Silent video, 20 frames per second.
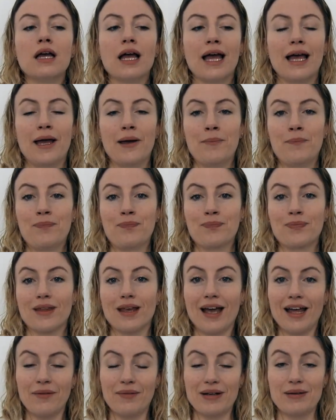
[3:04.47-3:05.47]

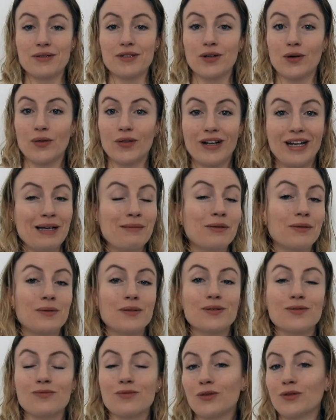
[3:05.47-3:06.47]
Anyway, so the labour
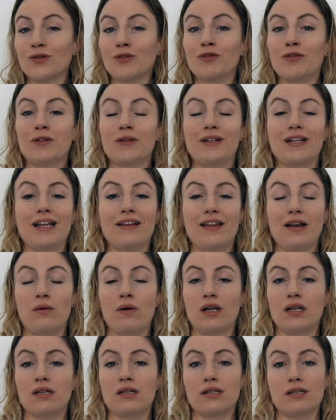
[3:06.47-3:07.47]
was wonderful. They
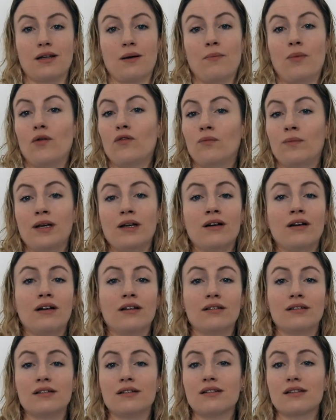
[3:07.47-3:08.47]
went above and
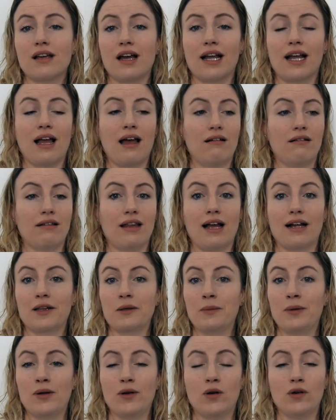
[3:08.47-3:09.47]
beyond. I cannot thank
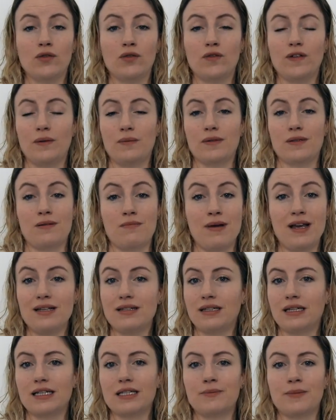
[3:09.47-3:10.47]
them enough. It was an
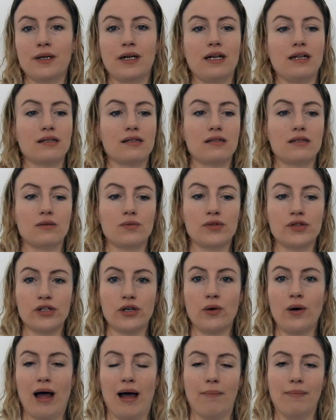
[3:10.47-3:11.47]
amazing experience.
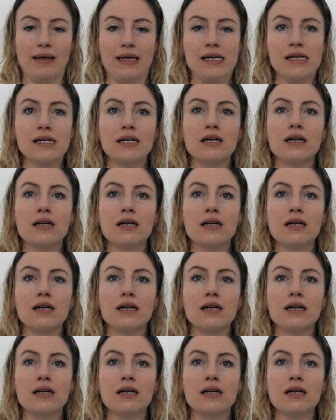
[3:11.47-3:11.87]
So happy.